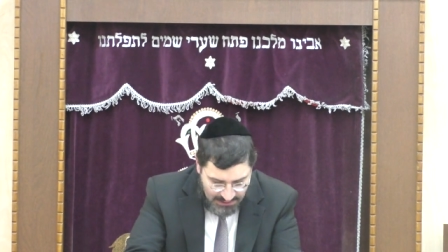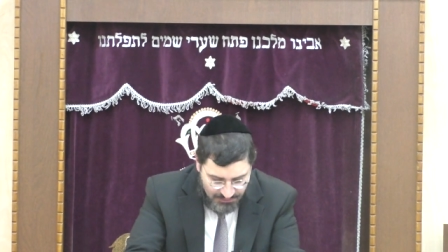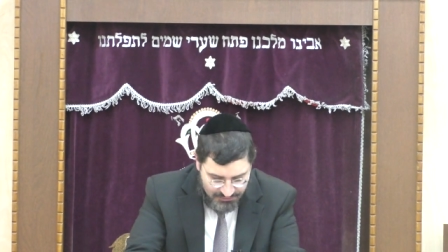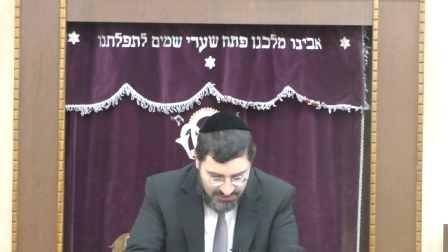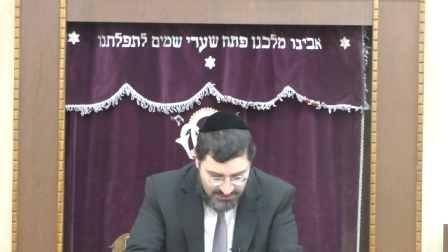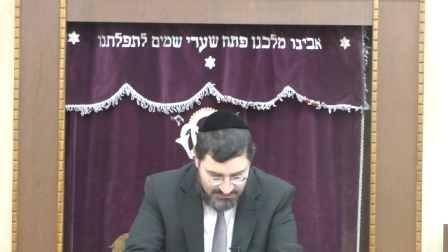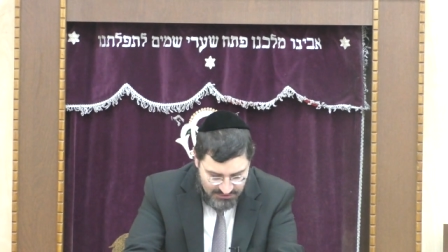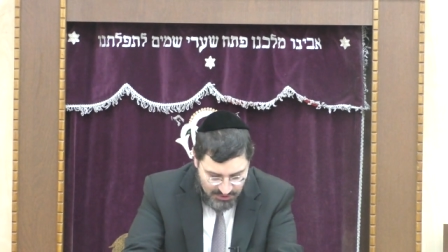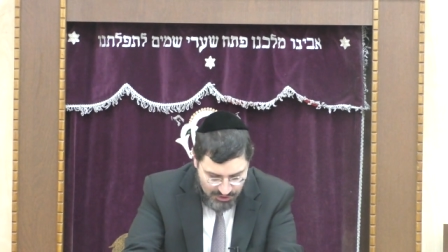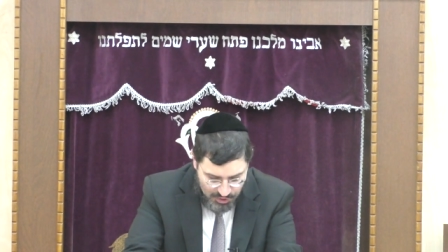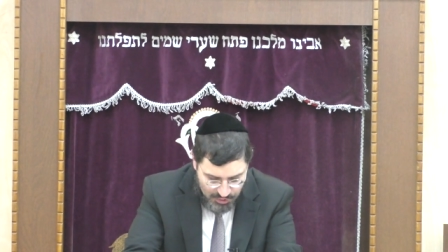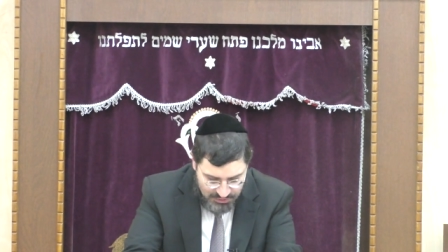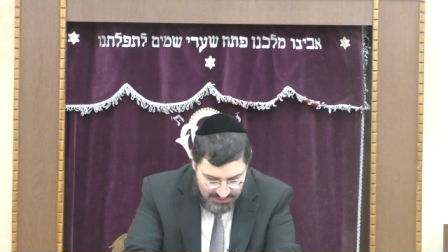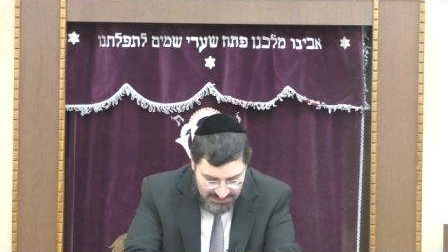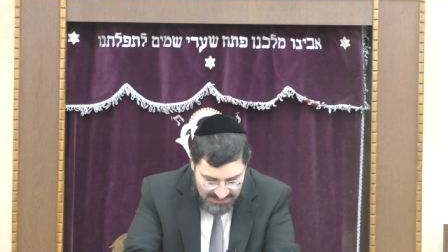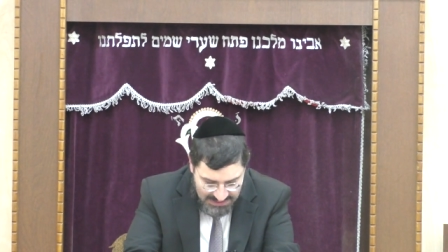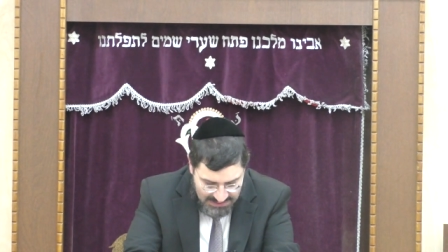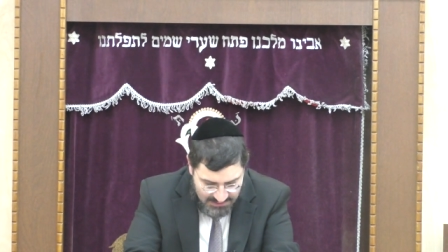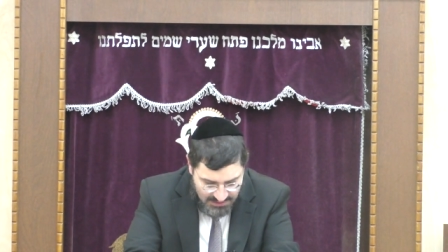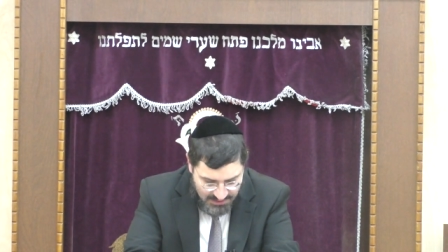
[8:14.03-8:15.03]
else that's
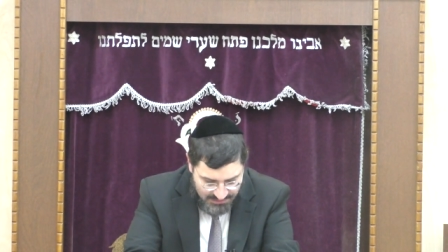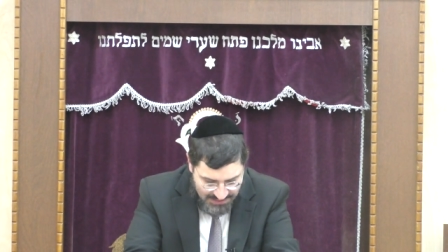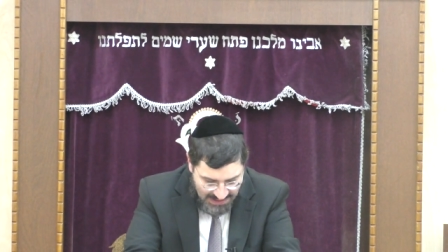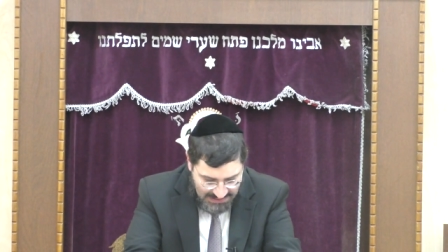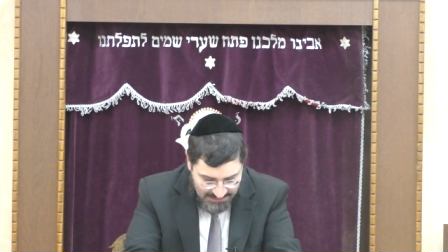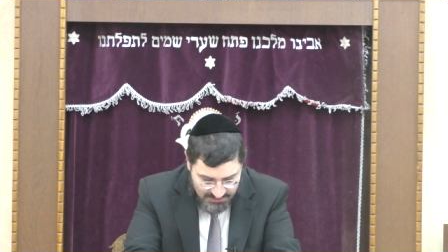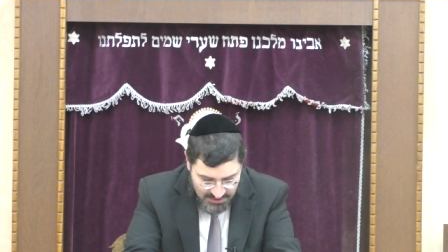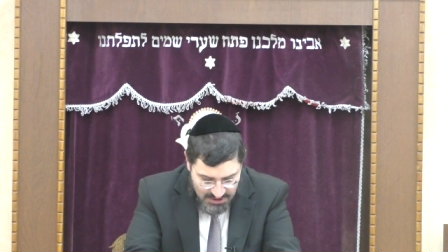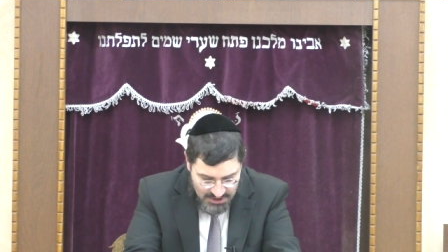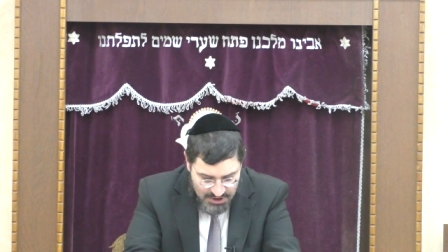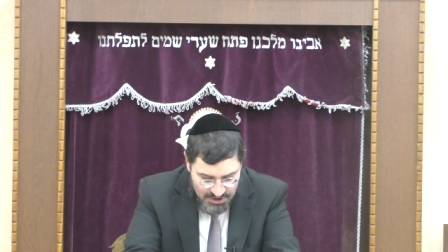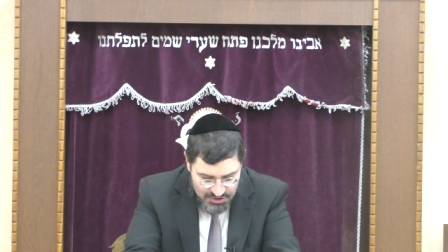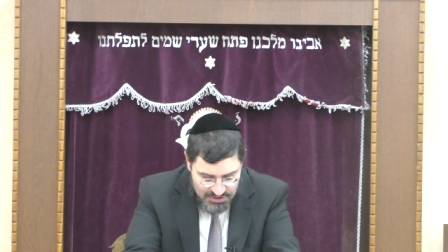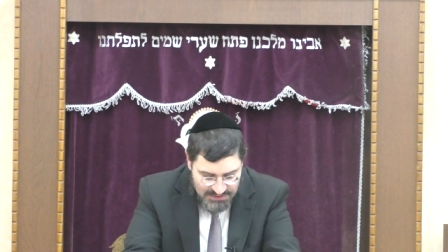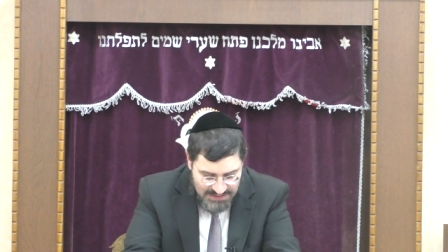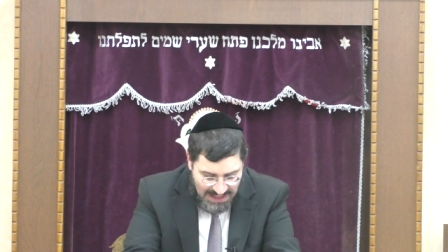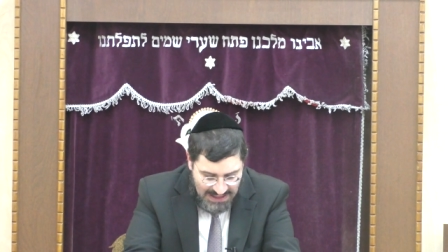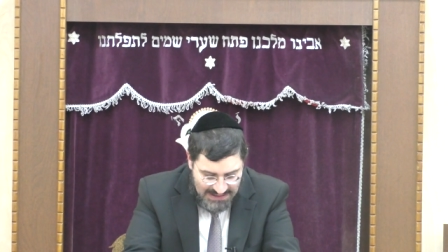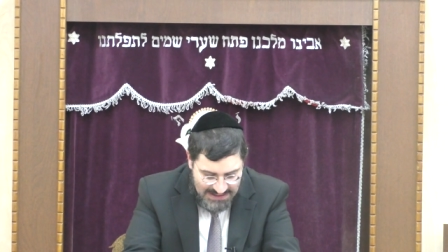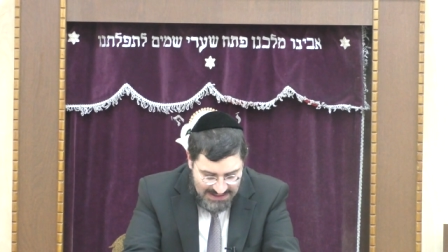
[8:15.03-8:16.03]
included in that.
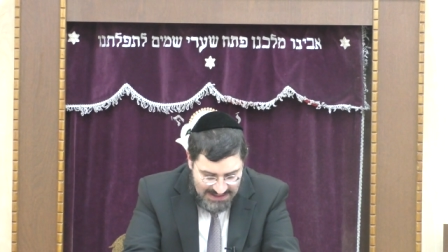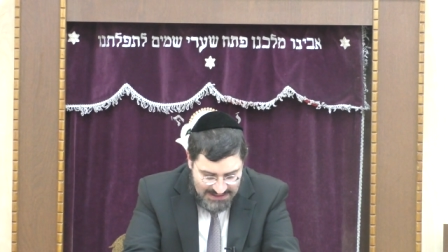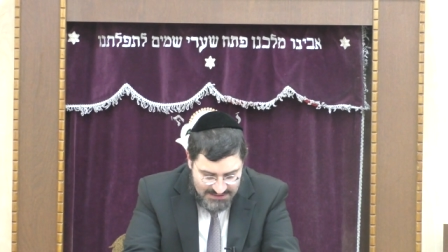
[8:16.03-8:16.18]
So that